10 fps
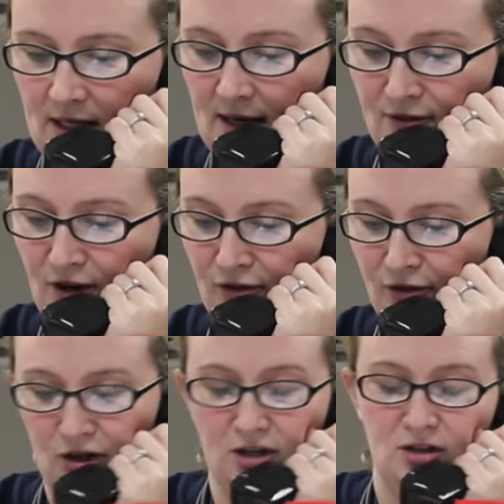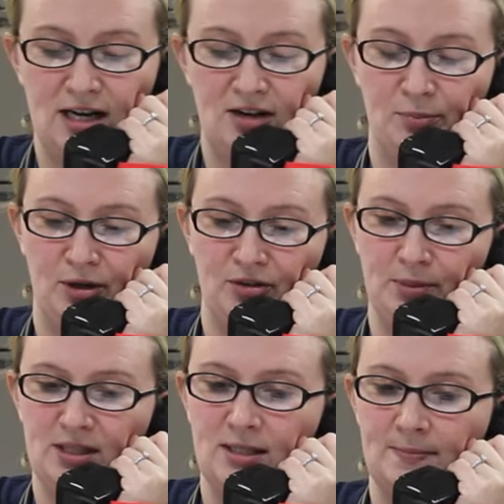Can I verify your date of birth,
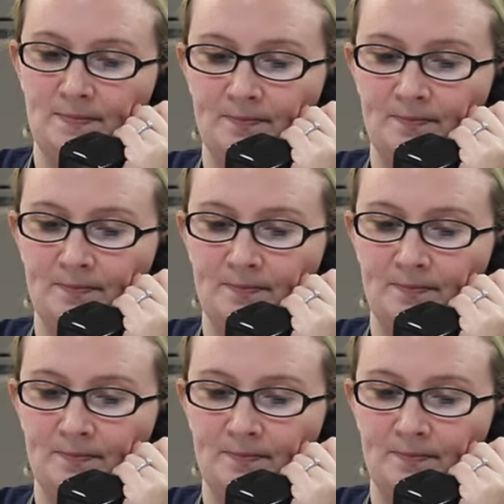please?